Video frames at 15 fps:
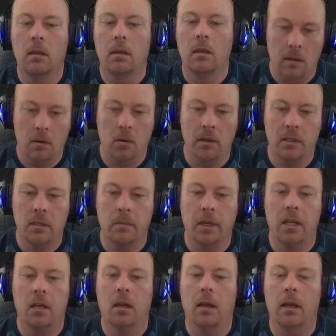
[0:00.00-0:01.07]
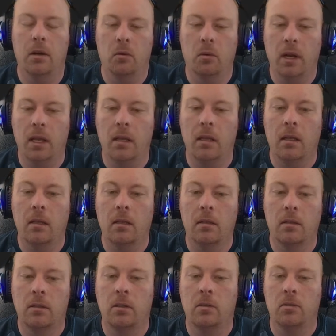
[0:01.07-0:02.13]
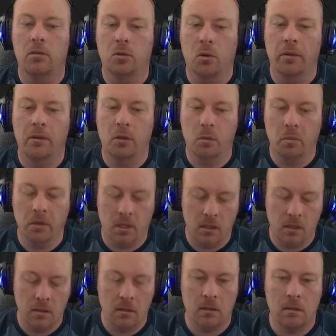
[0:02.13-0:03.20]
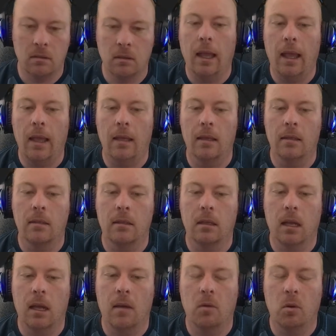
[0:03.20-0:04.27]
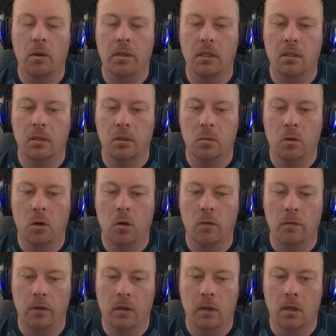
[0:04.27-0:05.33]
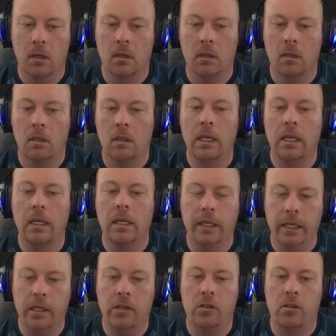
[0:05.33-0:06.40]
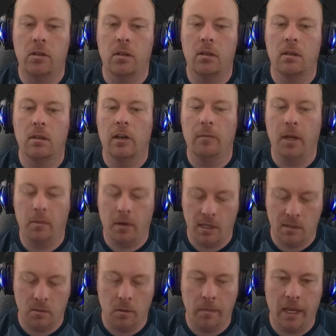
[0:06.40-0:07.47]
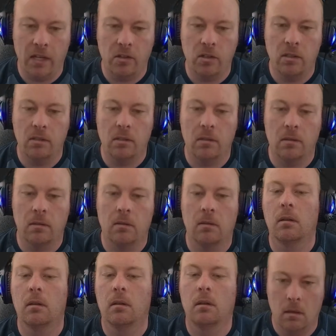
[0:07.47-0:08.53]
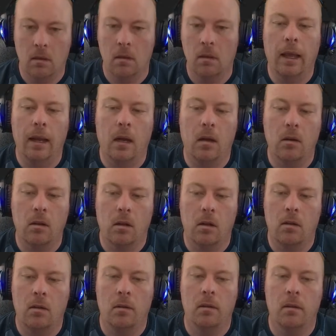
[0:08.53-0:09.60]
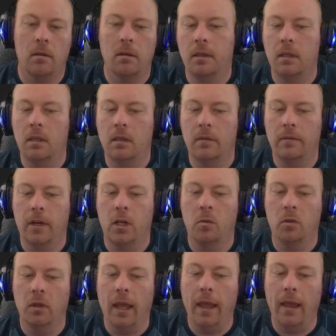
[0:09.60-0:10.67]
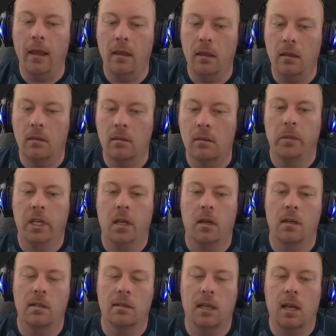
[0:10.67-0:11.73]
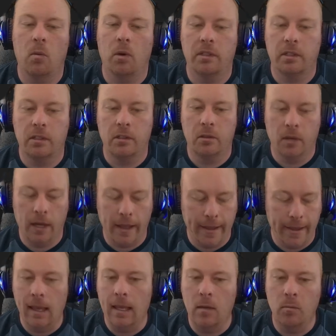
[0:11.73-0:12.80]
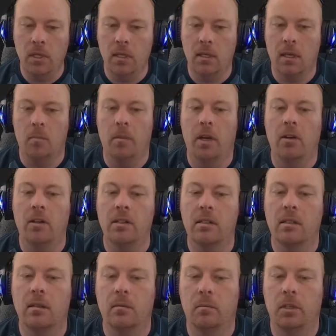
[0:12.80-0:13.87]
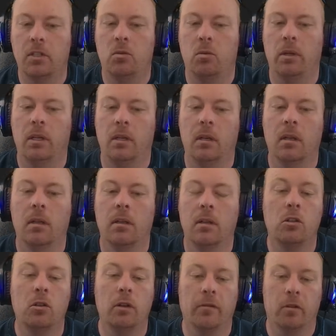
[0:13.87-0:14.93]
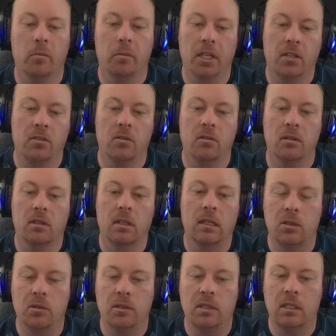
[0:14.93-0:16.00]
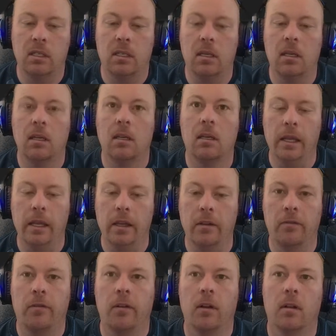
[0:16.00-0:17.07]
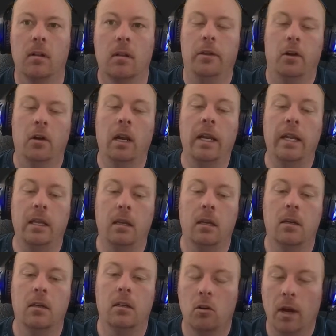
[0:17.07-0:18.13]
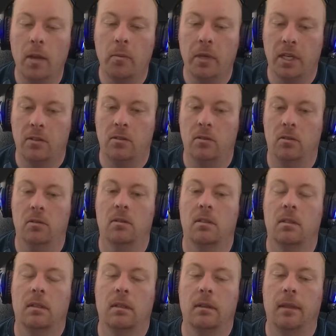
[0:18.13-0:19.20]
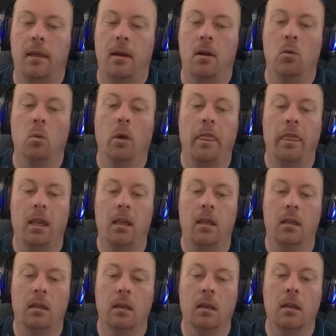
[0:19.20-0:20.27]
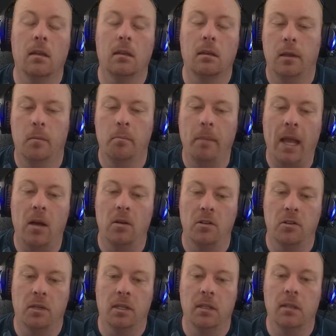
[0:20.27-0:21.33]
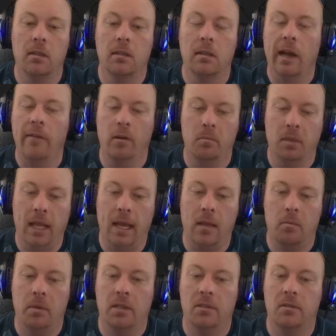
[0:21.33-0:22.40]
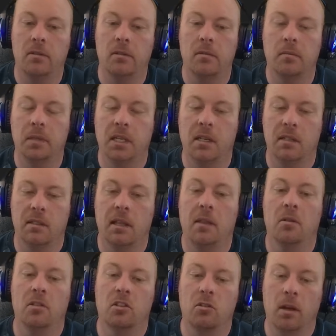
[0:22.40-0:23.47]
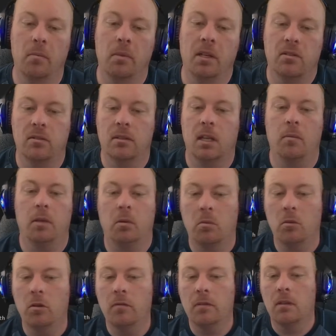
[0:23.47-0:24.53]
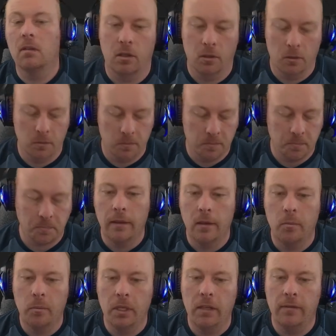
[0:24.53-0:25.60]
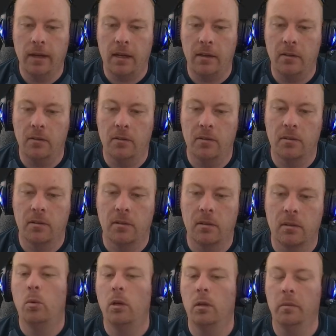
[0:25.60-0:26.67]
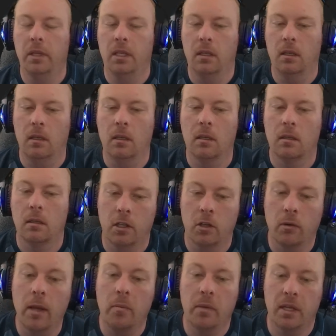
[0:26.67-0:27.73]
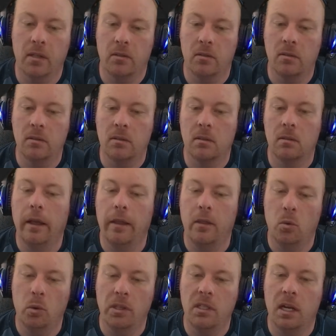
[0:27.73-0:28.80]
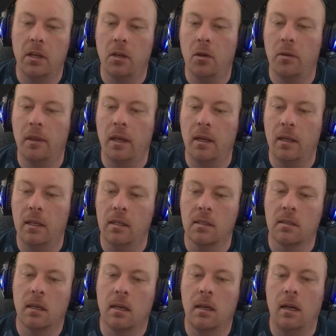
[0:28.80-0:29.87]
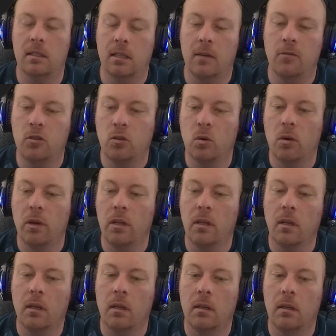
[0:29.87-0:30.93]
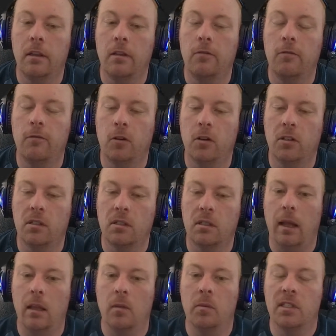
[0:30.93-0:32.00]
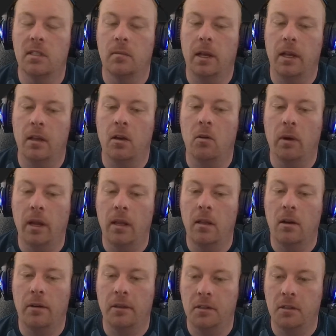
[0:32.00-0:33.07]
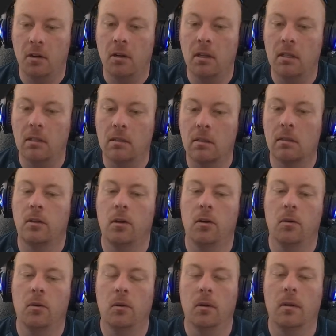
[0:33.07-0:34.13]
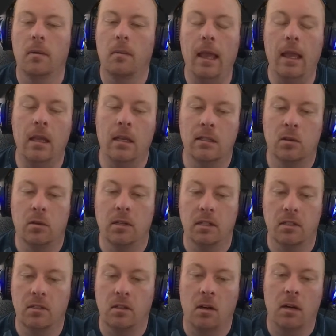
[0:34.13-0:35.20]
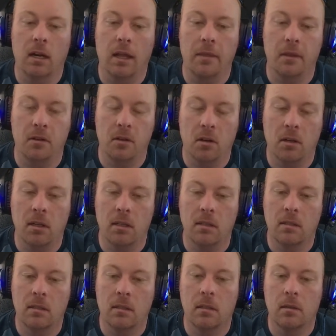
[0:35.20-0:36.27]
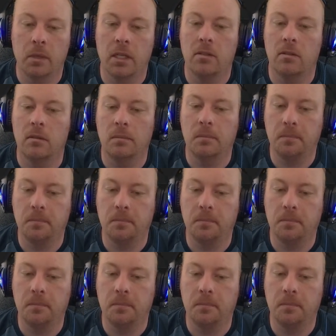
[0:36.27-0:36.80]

I'm going to make an array to store the duplicates, and I'm going to loop over each of my possible matches, and I'll call the variable A because I want to do an A-B comparison between two different pixels to see if there are any gray pixels that are within the boundary of a black pixel, because then those gray pixels can be removed. So the B values will be the gray pixels. And the reason I know that is since I've sorted, the first elements in my array are the darkest. So A is going to start at the darkest pixel